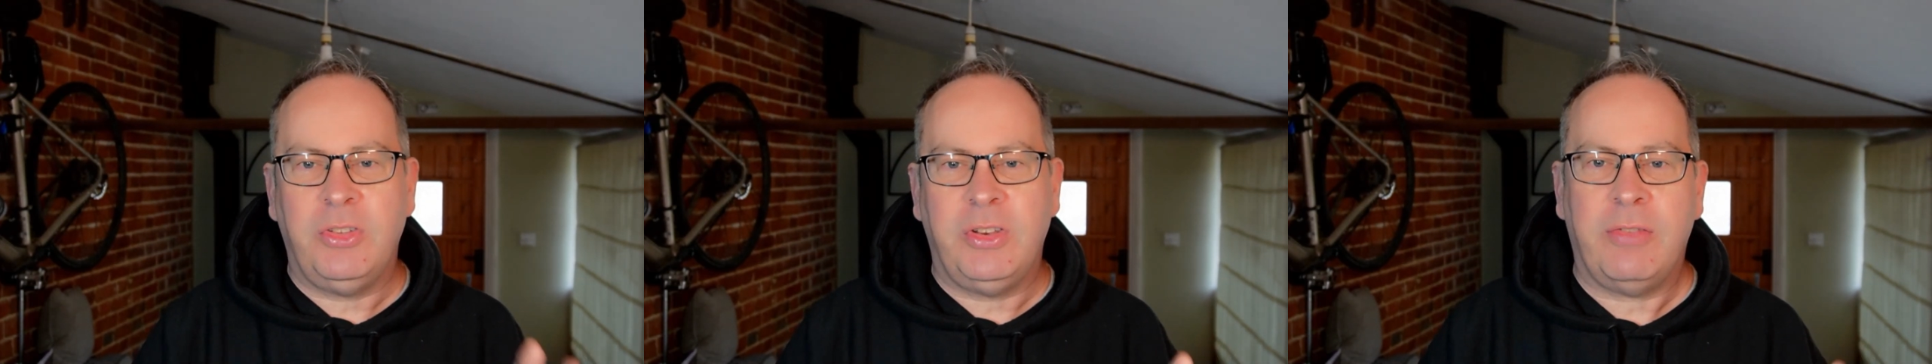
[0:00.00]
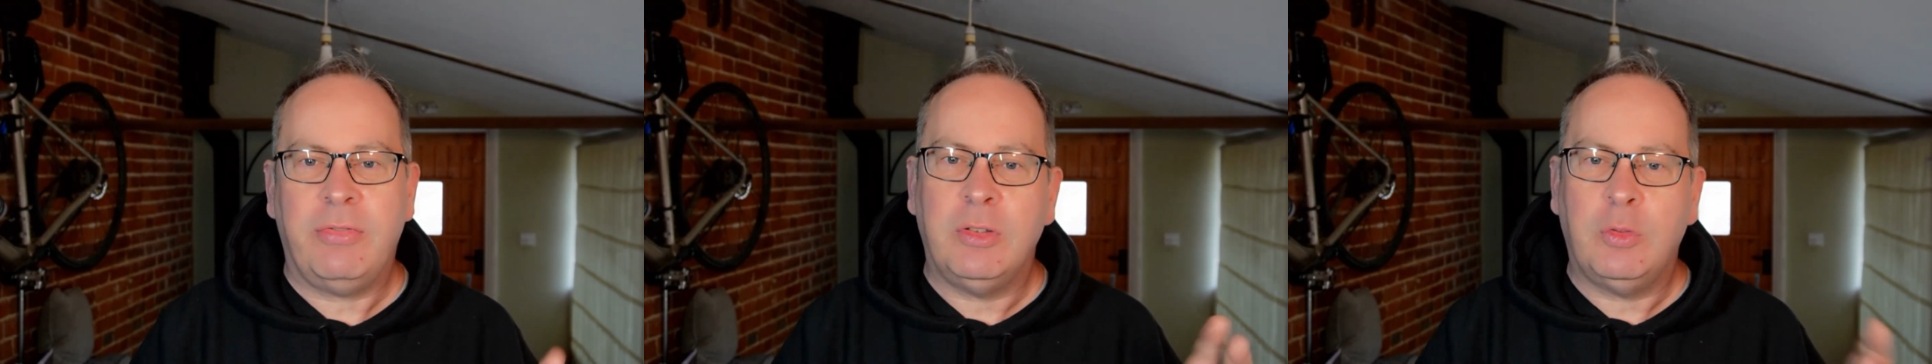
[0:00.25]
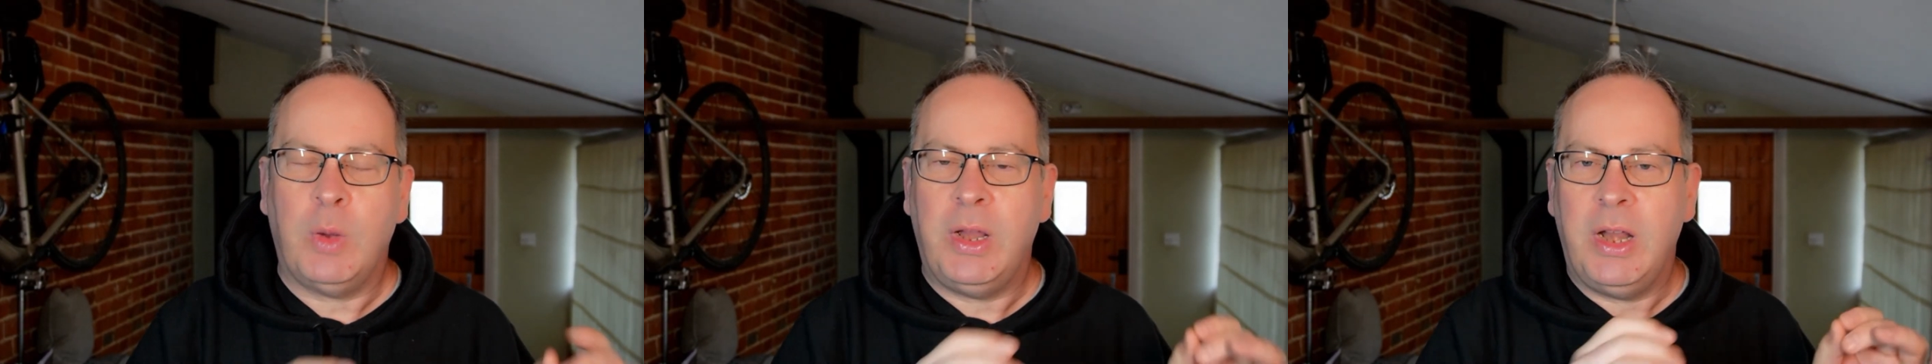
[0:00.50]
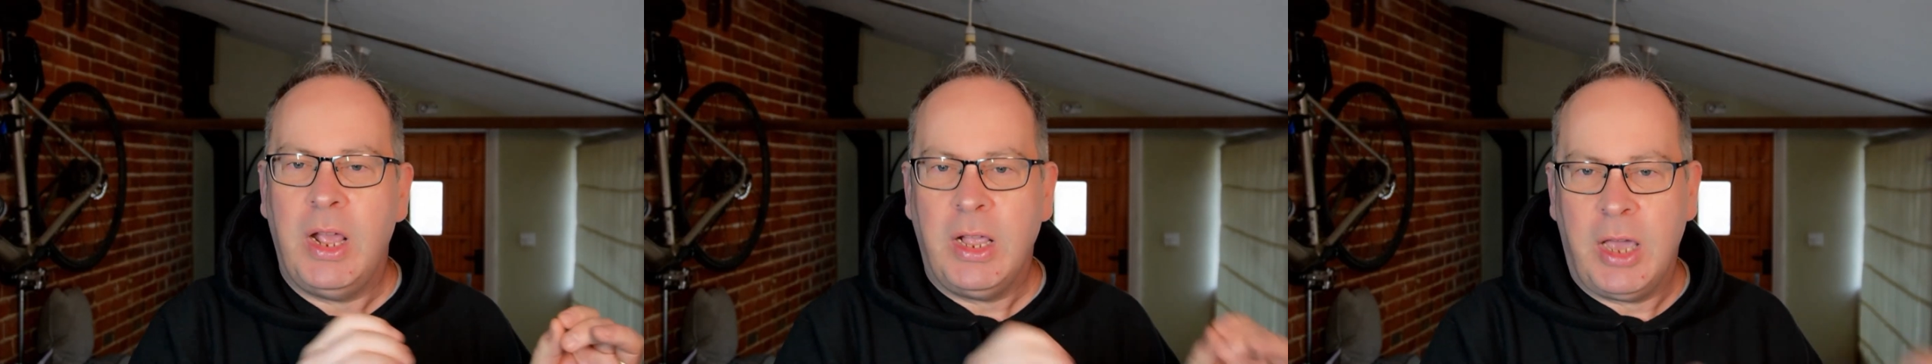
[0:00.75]
the difference
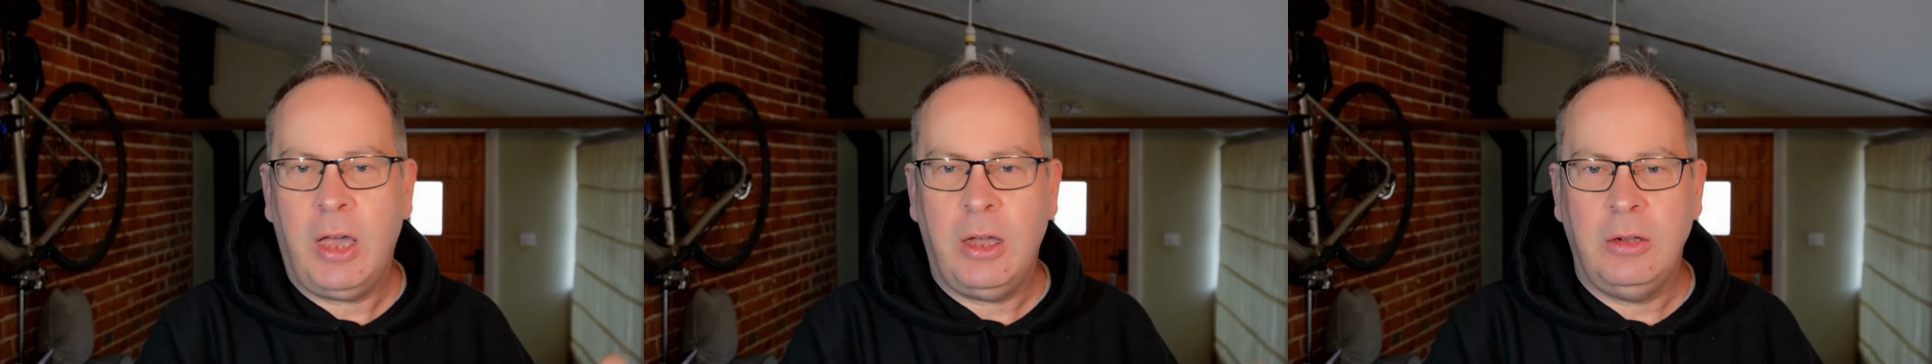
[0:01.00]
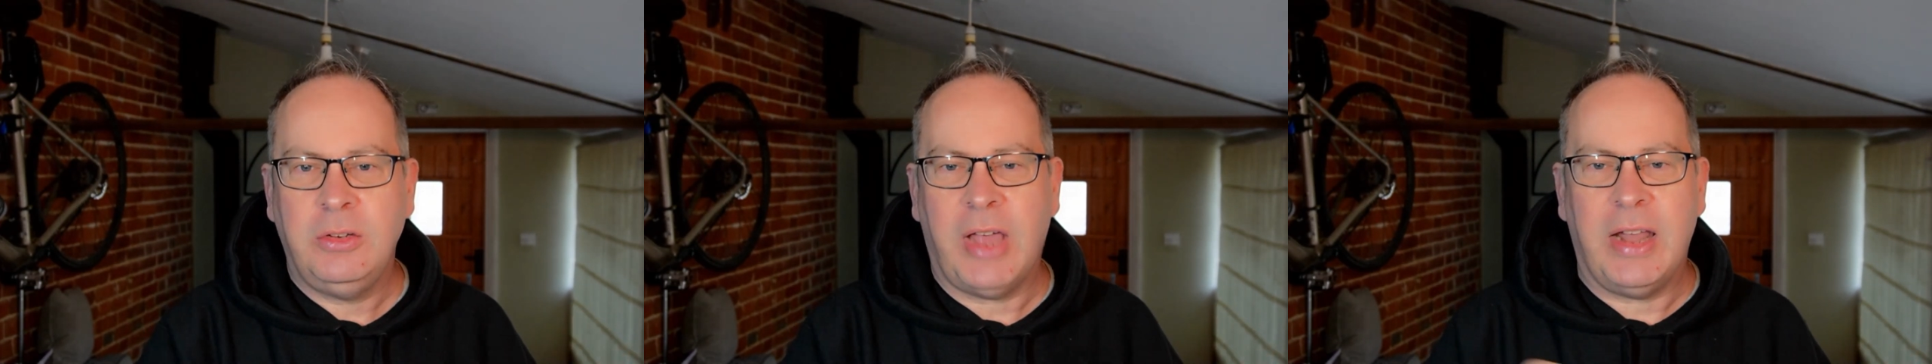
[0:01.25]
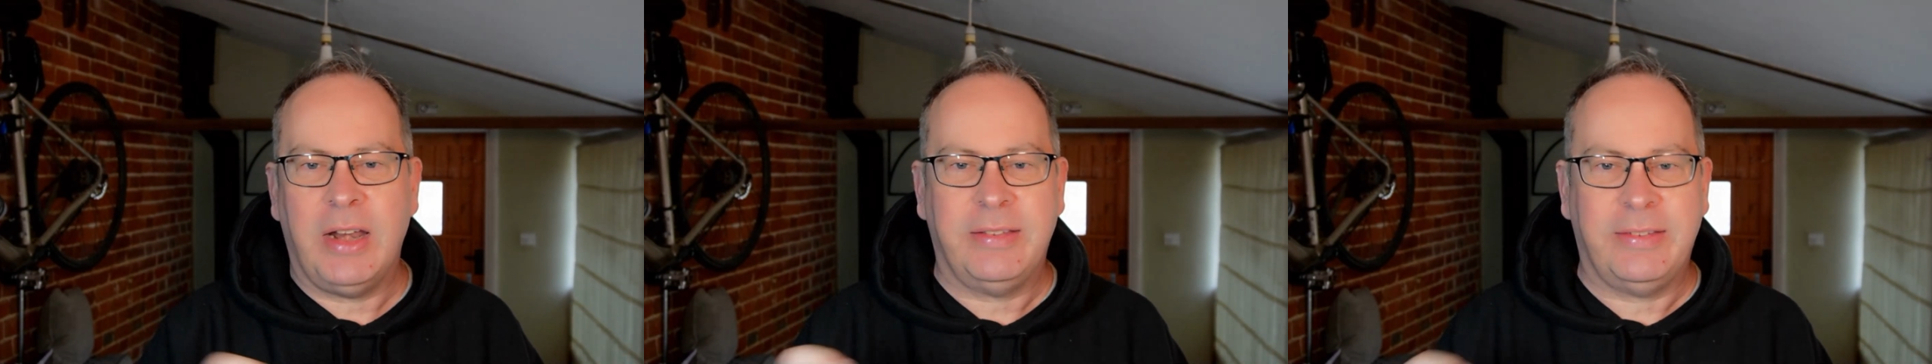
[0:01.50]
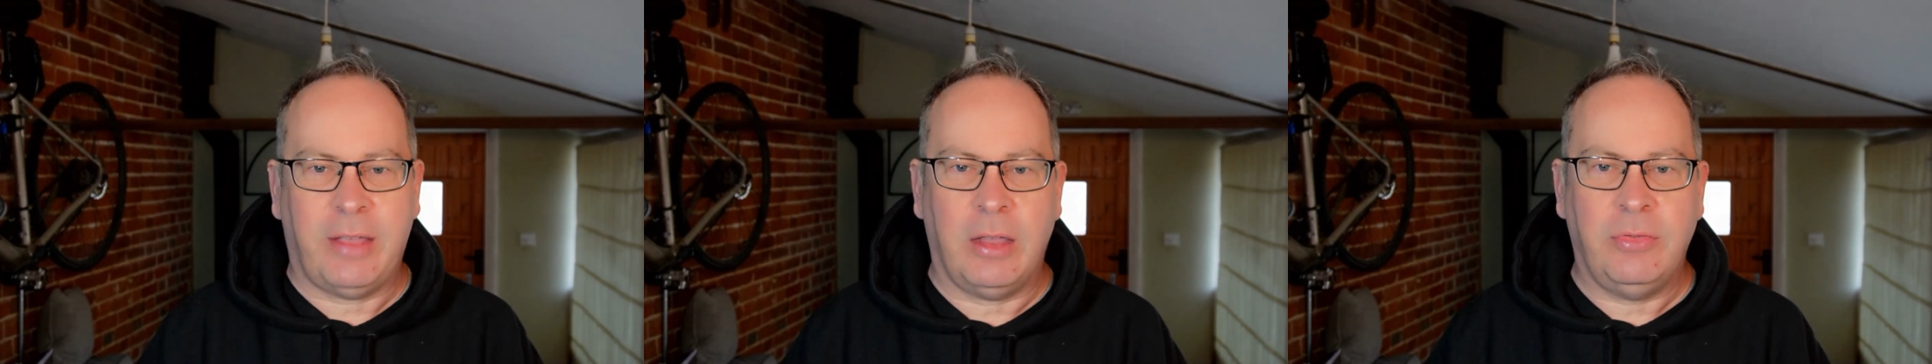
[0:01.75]
between code and a
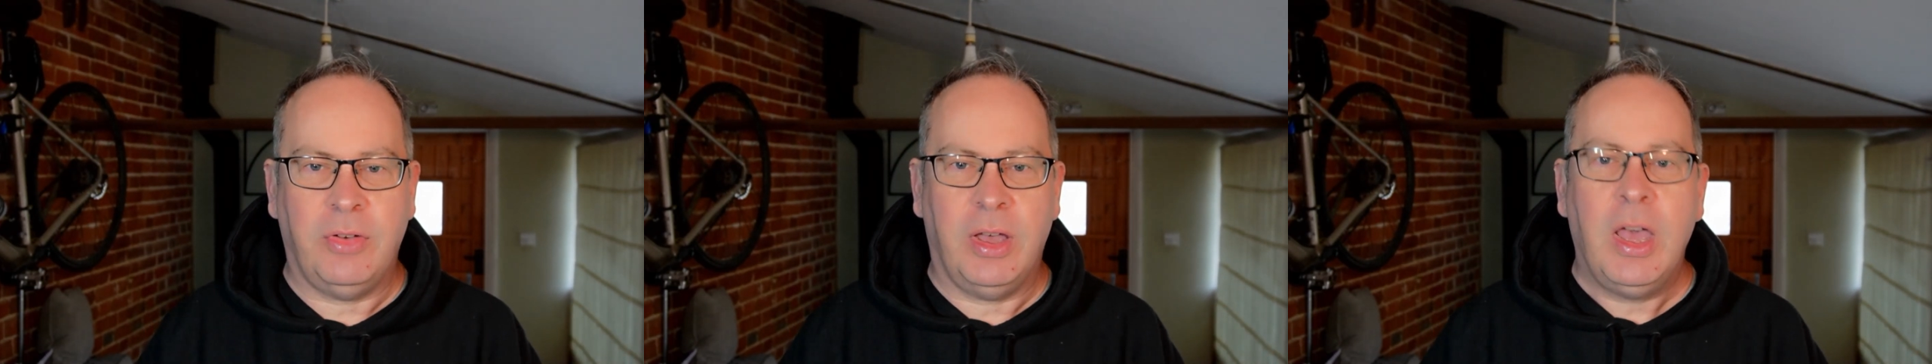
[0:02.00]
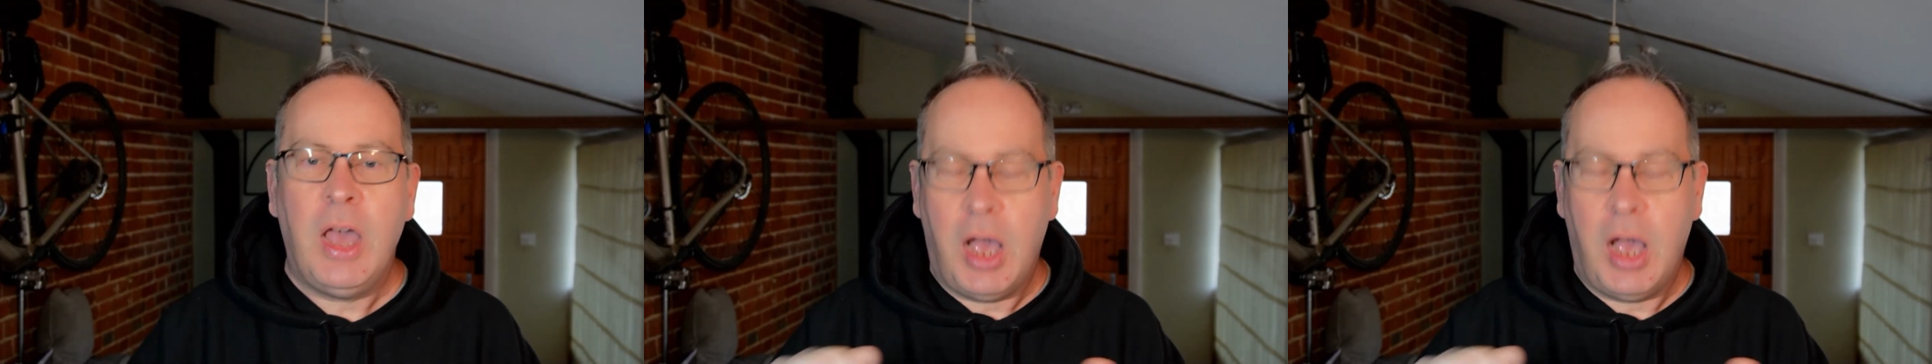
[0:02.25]
cipher.